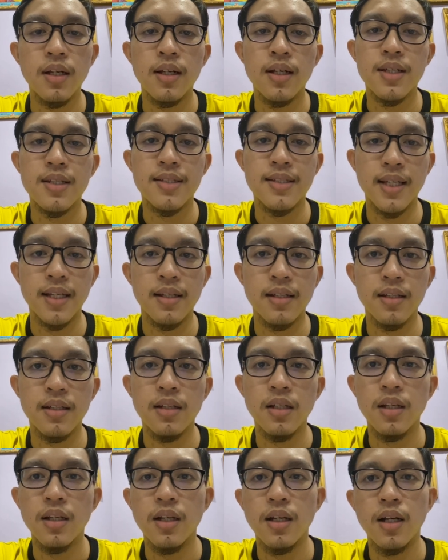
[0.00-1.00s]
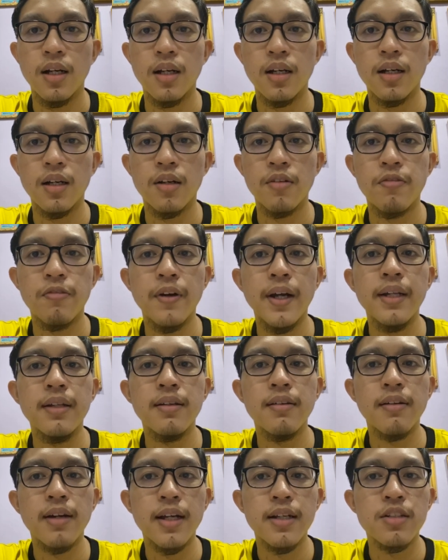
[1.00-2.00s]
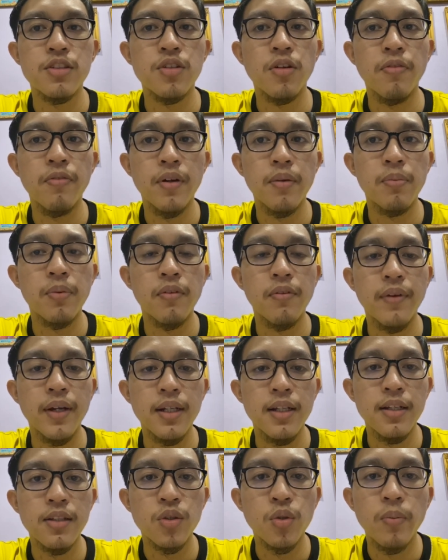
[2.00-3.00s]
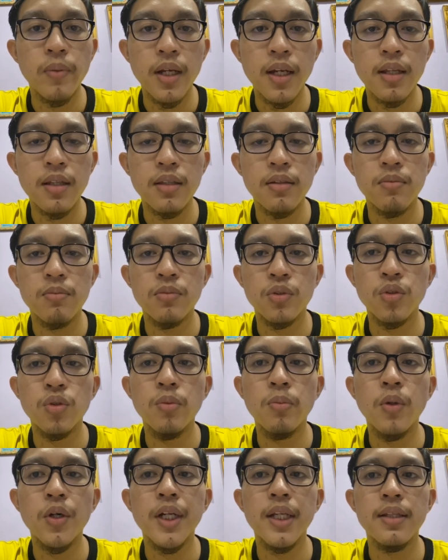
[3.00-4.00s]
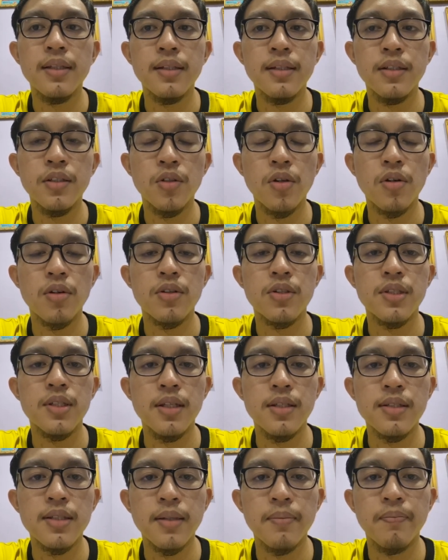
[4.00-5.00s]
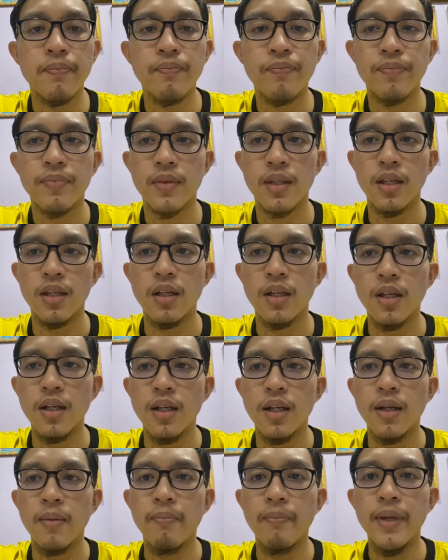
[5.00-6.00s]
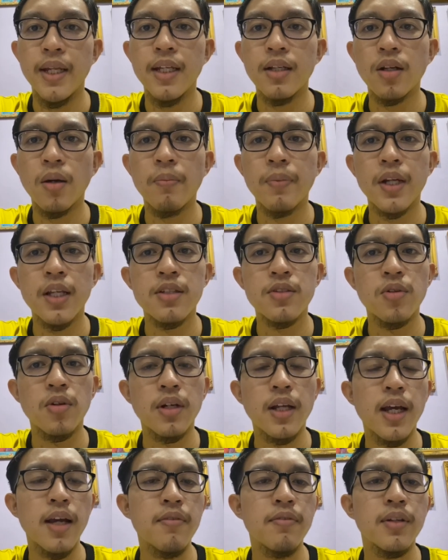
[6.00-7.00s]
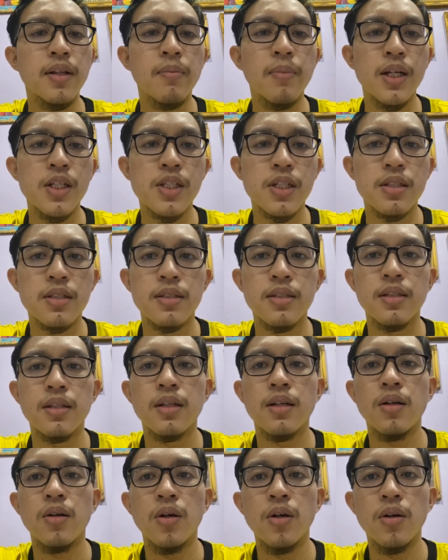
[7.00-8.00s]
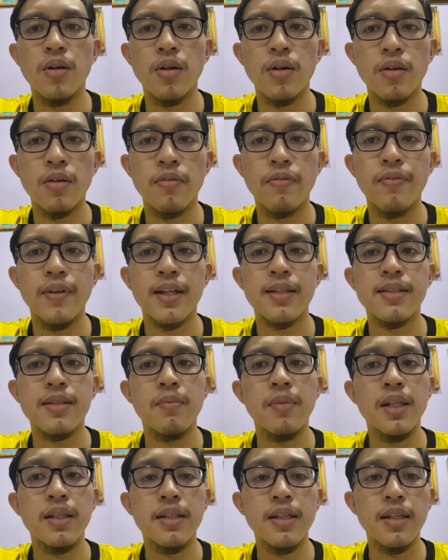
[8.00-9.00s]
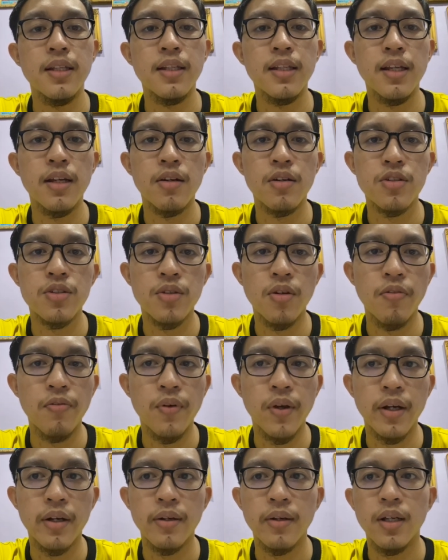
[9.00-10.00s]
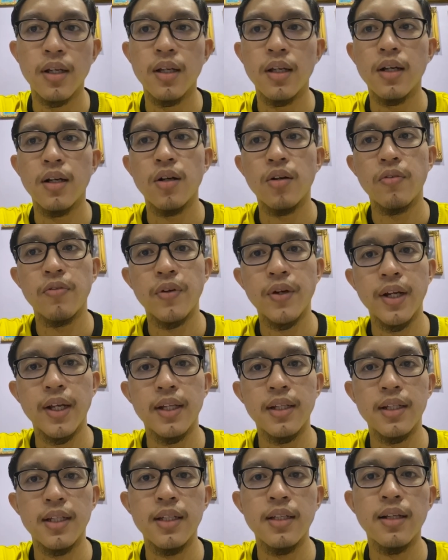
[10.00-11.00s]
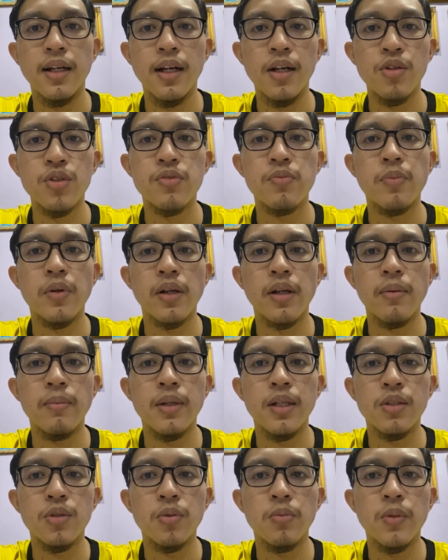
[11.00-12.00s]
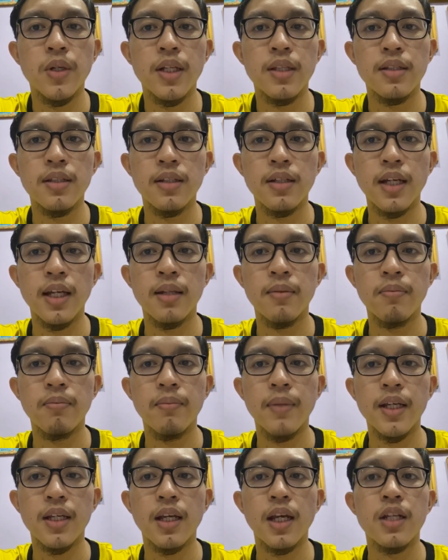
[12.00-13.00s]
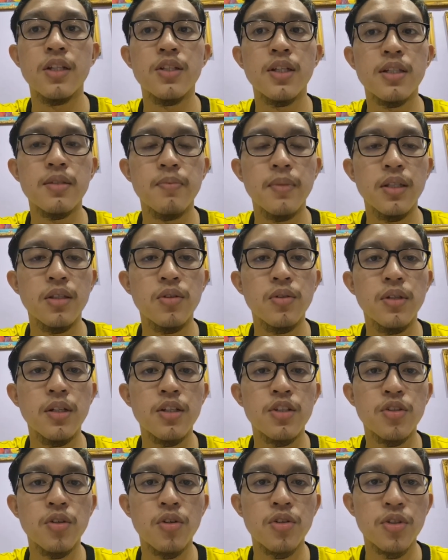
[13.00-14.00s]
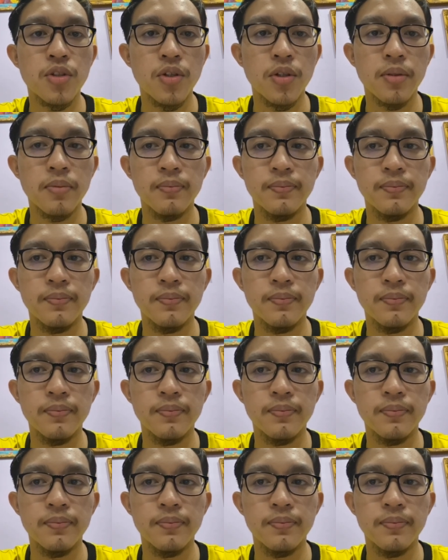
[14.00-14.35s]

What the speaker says: Second, find the right software provider to monitor your system. Many companies don't have the budget or flexibility in their software for an in-house programmer to monitor and make adjustment to the source code.